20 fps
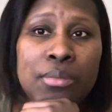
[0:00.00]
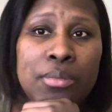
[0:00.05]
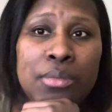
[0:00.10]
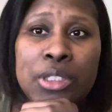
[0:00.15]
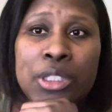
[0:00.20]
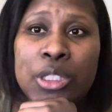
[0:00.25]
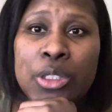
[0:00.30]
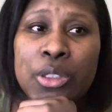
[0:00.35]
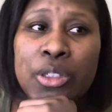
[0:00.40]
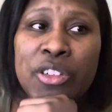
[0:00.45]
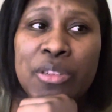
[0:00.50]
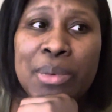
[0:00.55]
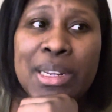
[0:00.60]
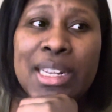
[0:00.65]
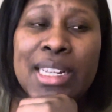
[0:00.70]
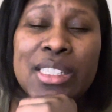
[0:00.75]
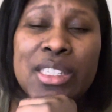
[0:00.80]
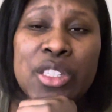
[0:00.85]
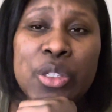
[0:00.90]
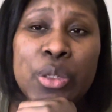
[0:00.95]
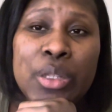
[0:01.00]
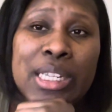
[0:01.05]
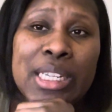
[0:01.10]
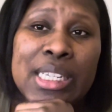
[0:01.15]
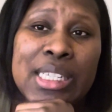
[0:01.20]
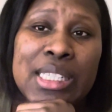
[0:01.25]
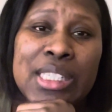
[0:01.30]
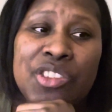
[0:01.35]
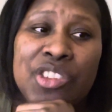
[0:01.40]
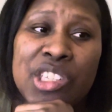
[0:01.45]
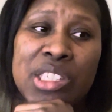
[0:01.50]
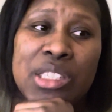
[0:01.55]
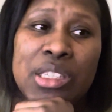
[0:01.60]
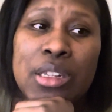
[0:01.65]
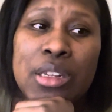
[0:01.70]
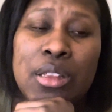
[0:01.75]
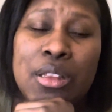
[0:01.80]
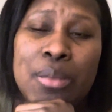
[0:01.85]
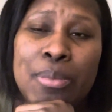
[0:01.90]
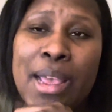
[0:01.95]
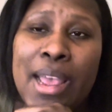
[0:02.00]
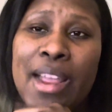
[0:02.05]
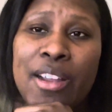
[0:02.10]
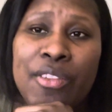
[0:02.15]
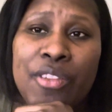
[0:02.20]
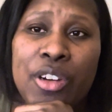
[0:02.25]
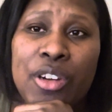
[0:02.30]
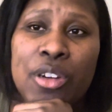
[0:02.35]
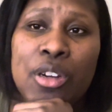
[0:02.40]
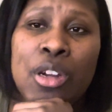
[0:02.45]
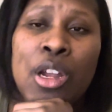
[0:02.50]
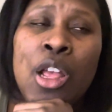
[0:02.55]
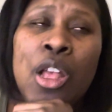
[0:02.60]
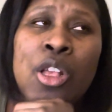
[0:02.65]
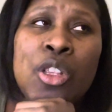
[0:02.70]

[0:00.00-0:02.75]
You know, everybody has to do it. Like, it's just another bag for her.